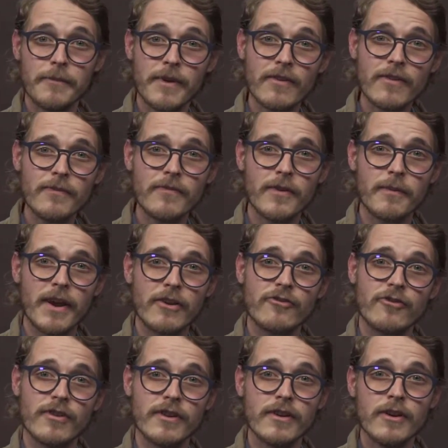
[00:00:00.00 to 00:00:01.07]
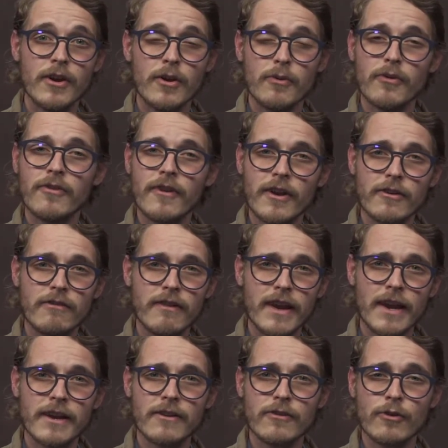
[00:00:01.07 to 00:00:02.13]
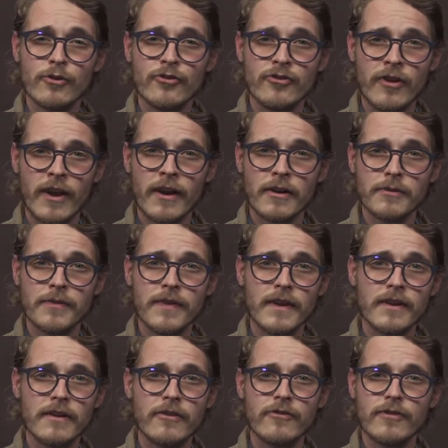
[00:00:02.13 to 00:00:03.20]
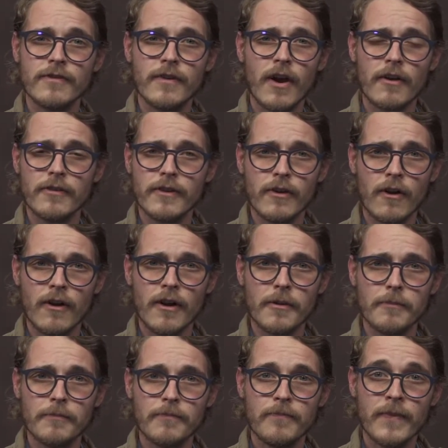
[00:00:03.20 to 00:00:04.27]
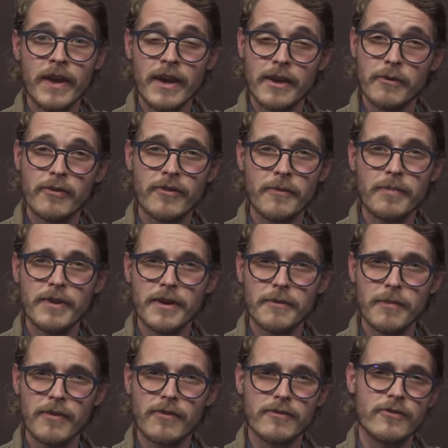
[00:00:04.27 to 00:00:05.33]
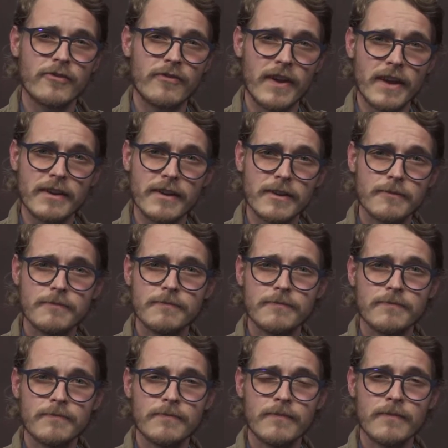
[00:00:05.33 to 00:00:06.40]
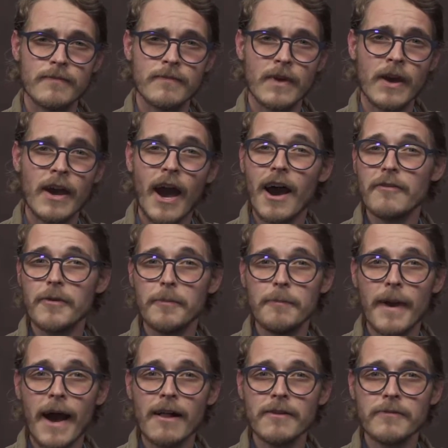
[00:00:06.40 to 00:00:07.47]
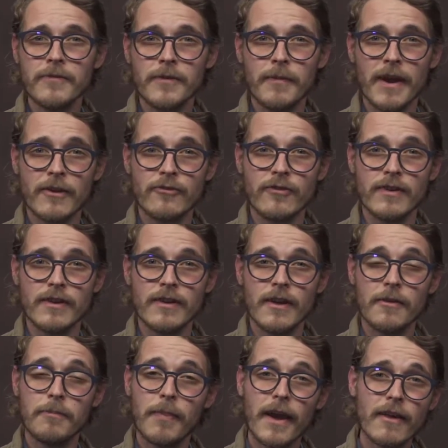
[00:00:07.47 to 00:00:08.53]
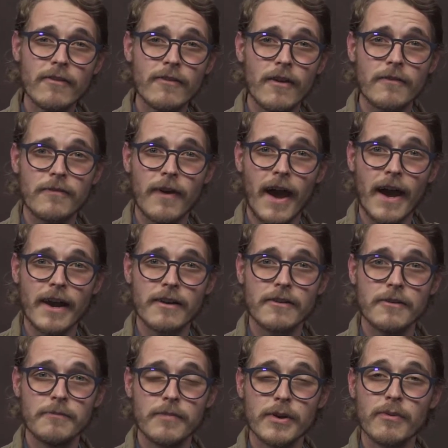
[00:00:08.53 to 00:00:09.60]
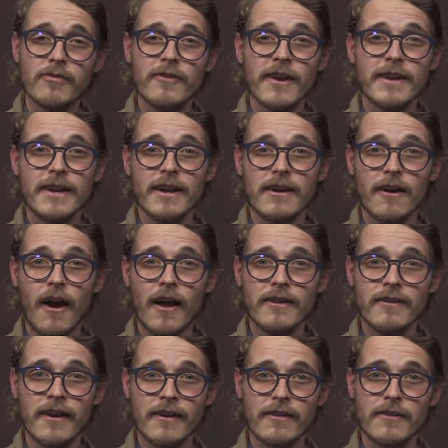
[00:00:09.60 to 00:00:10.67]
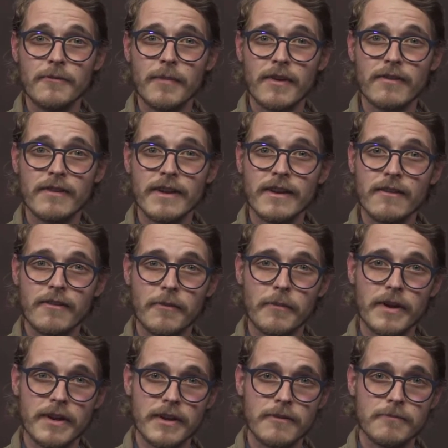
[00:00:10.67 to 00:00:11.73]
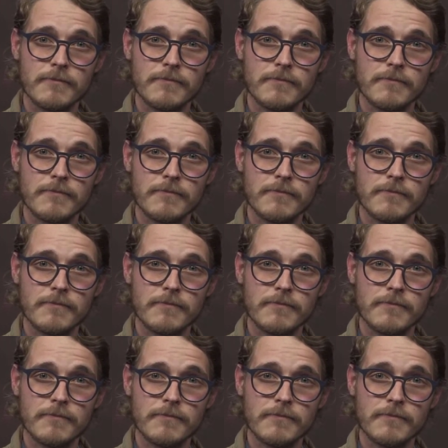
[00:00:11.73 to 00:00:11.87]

misinformation was not created or shared with the intention of causing harm. It was simply a misunderstanding. However, malinformation is based on fact, but it was taken out of context to mislead somebody.